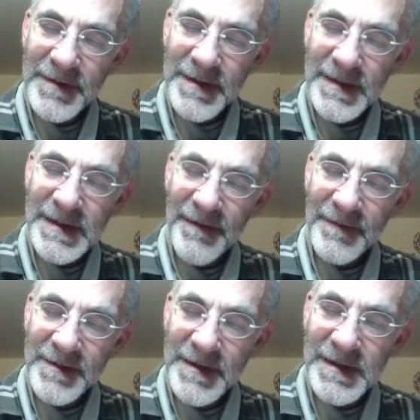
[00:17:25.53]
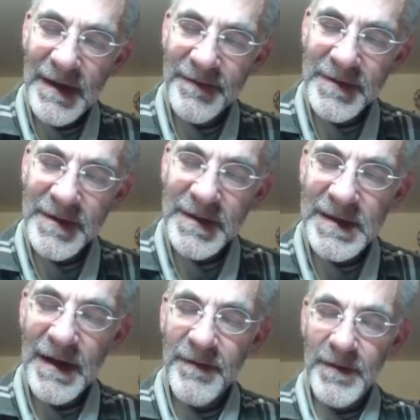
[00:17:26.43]
the 7 to the 7 to the
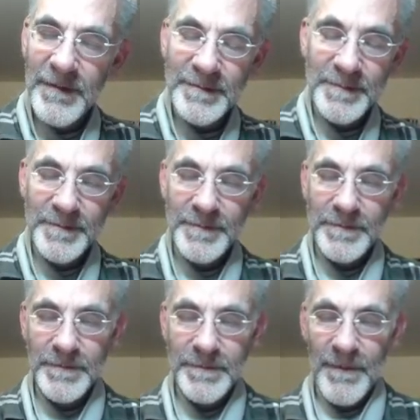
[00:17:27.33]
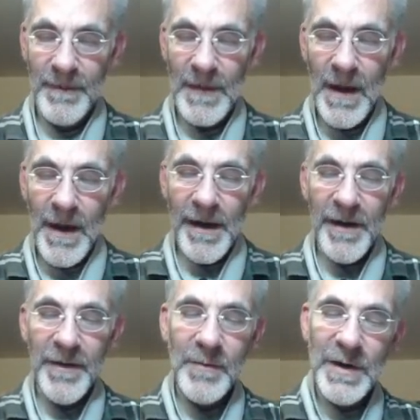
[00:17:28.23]
7. In
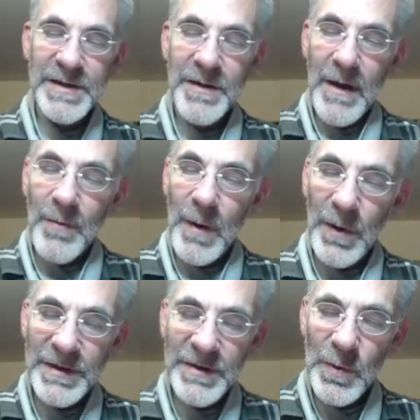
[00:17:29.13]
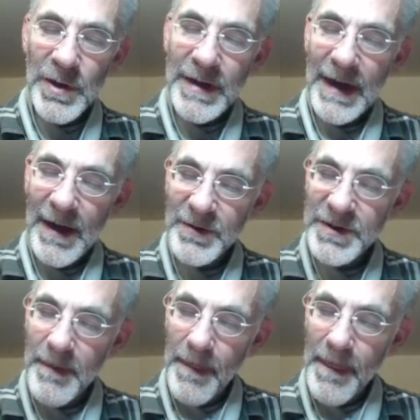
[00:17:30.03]
other words, we want to work
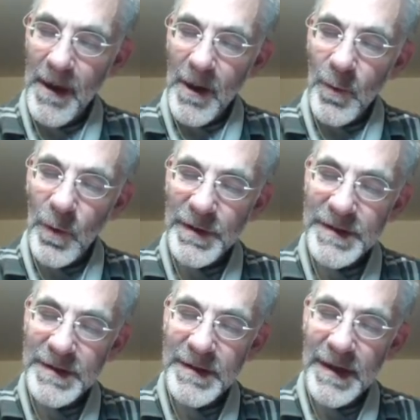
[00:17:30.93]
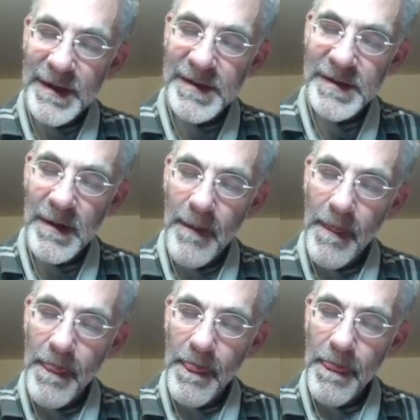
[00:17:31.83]
out what is this
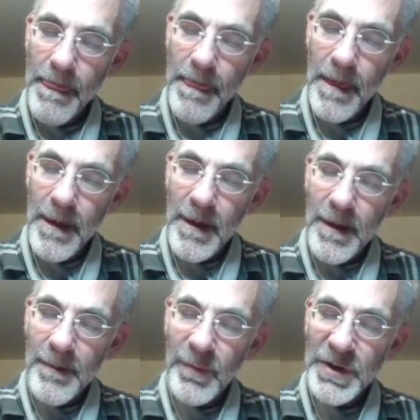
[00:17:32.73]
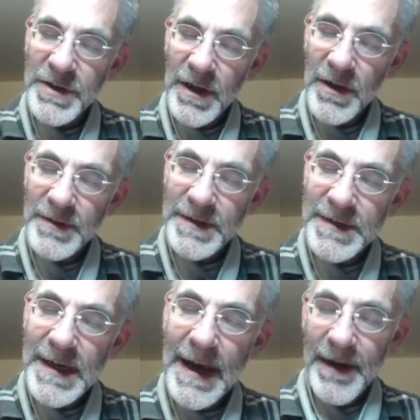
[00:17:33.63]
modulo
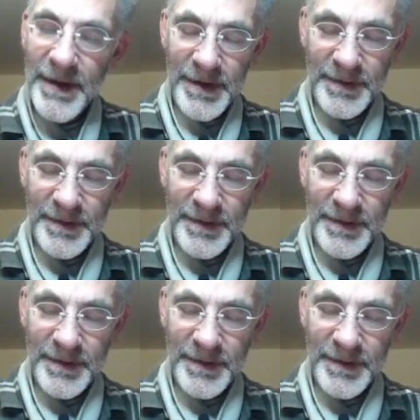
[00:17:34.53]
10.